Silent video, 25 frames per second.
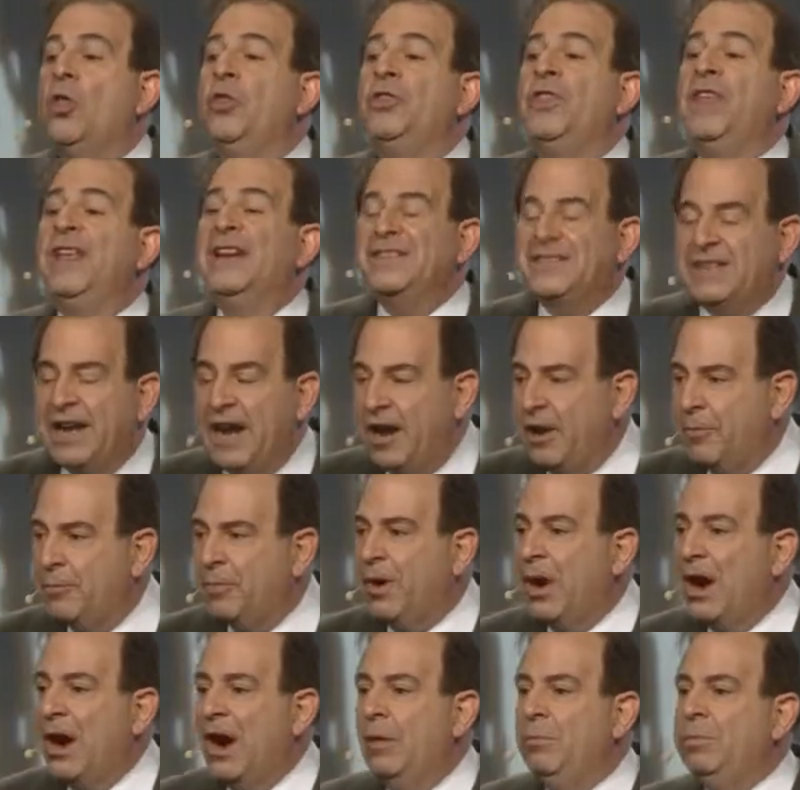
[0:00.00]
The entire
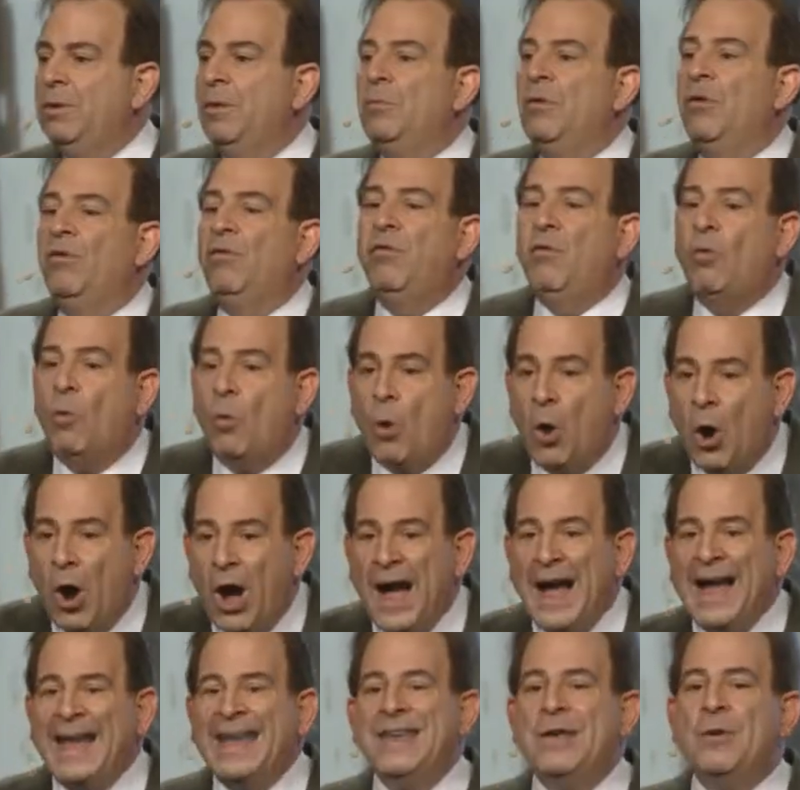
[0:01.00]
problem of
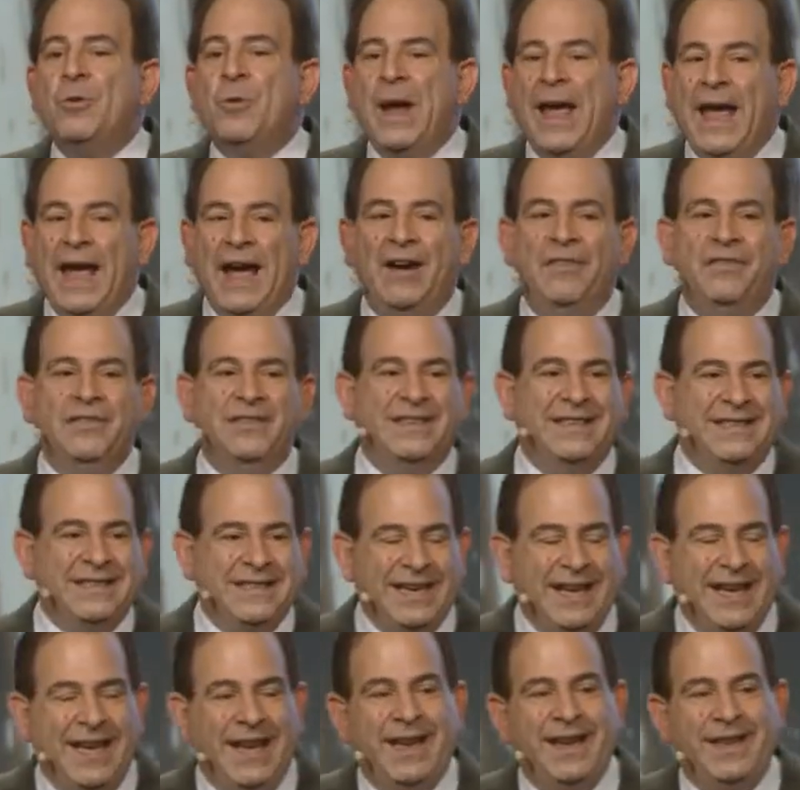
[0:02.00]
why you have to
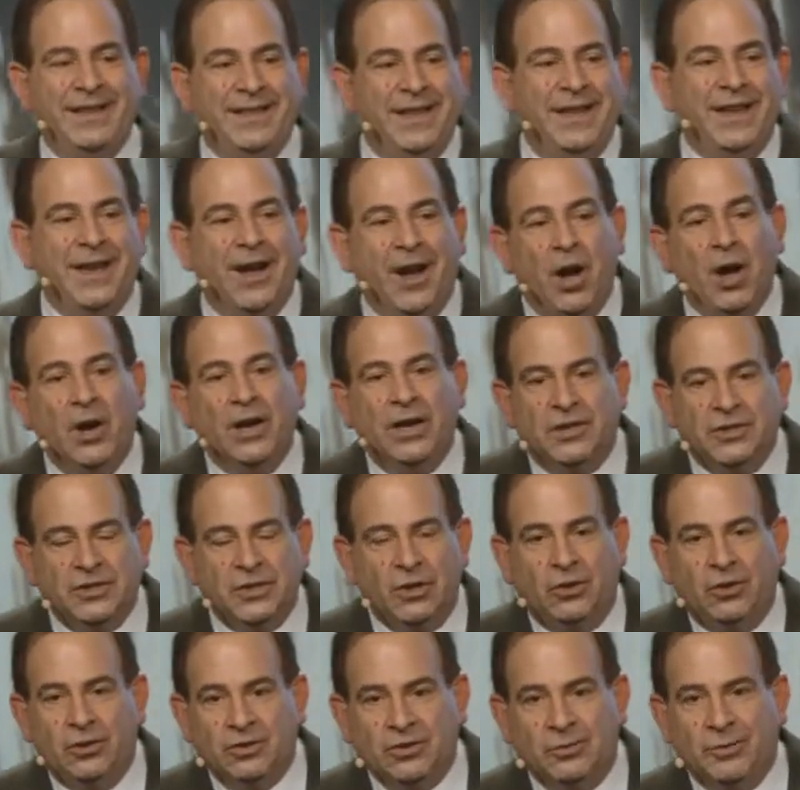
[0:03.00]
take the
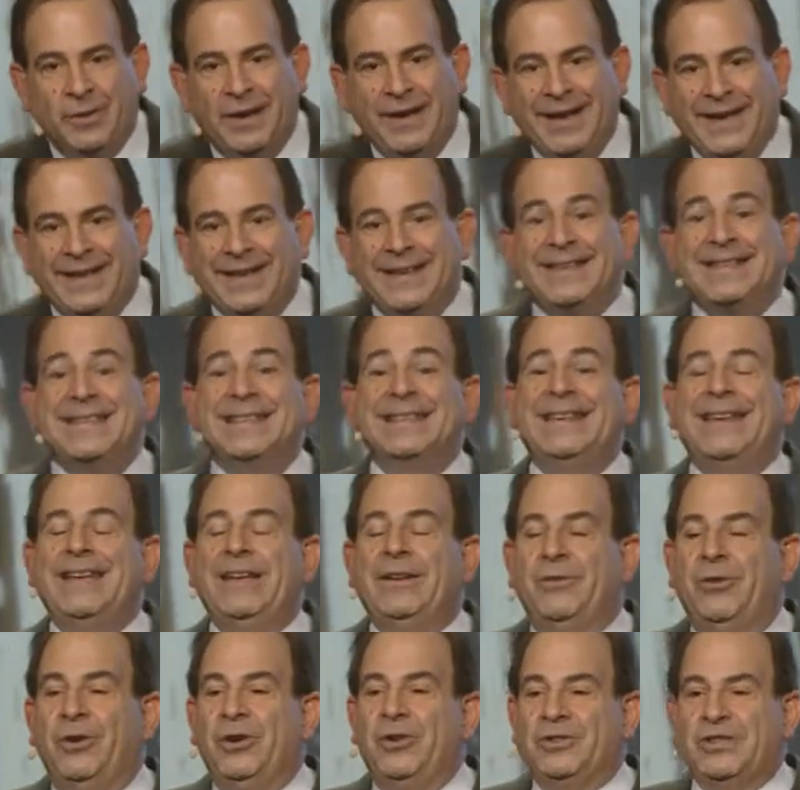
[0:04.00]
unadulterated seed
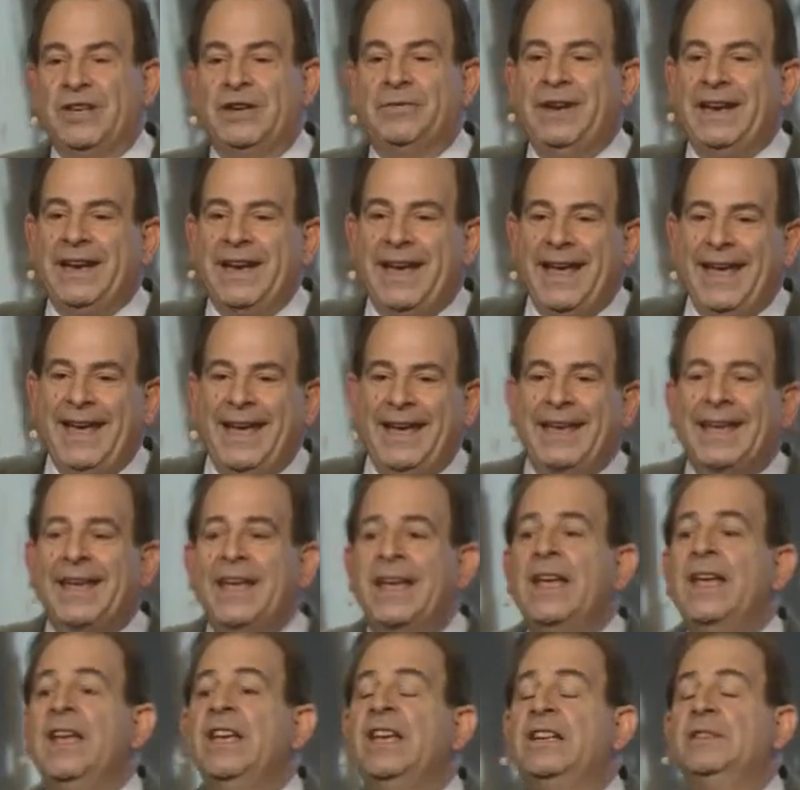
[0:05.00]
oils every day
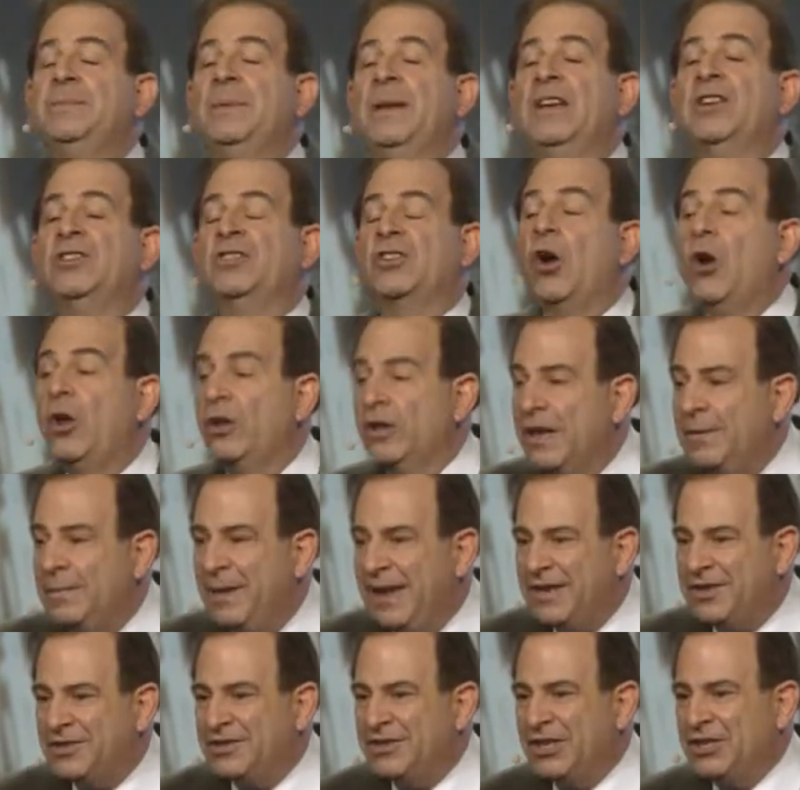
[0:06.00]
is because all the
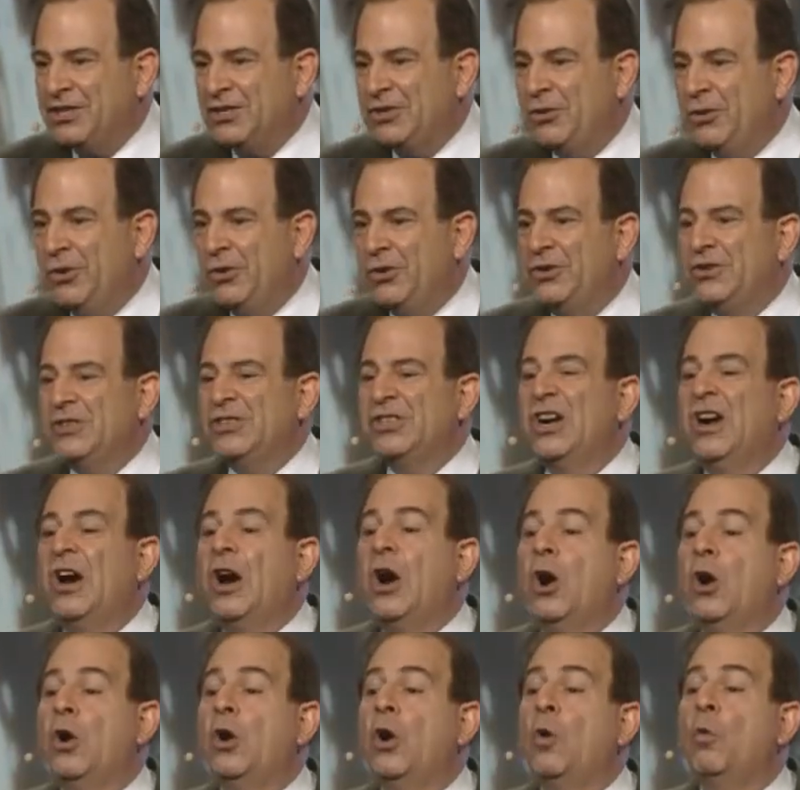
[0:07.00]
omega-6 oils
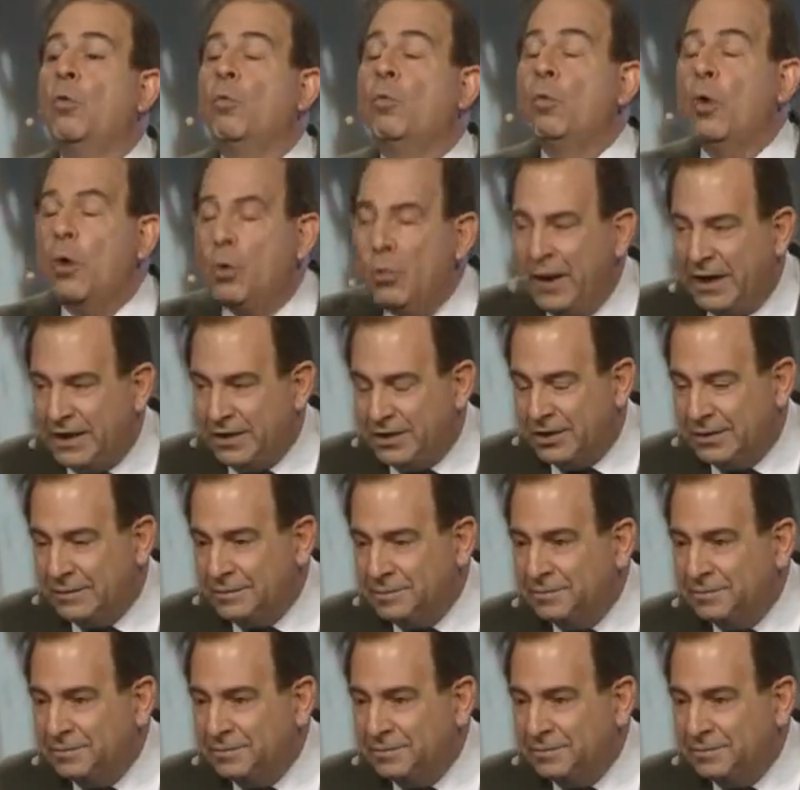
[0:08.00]
are ruined.